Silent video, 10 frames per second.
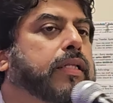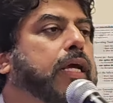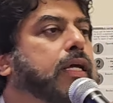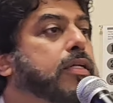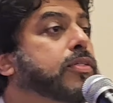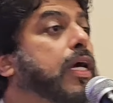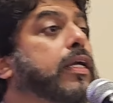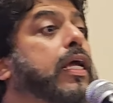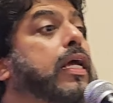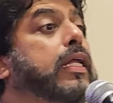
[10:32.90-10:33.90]
They can
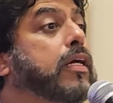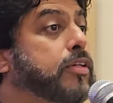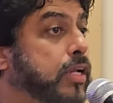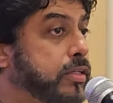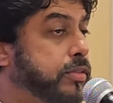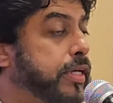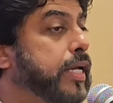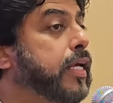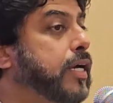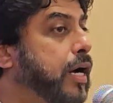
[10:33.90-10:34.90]
assign any adult,
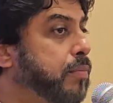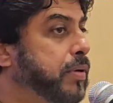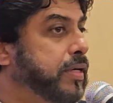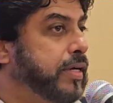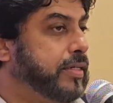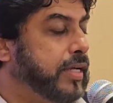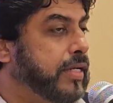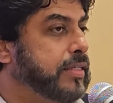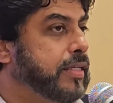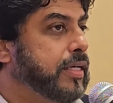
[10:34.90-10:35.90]
any competent
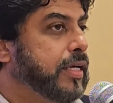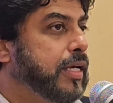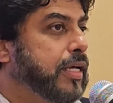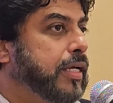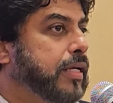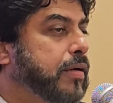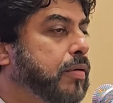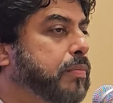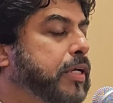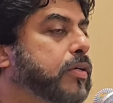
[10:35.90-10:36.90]
adult,
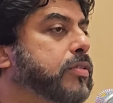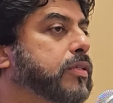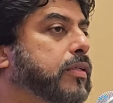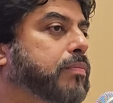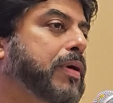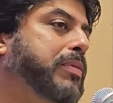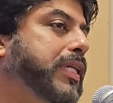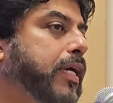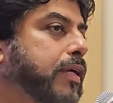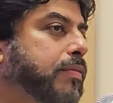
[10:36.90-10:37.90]
because maybe
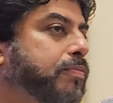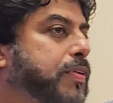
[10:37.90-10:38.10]
they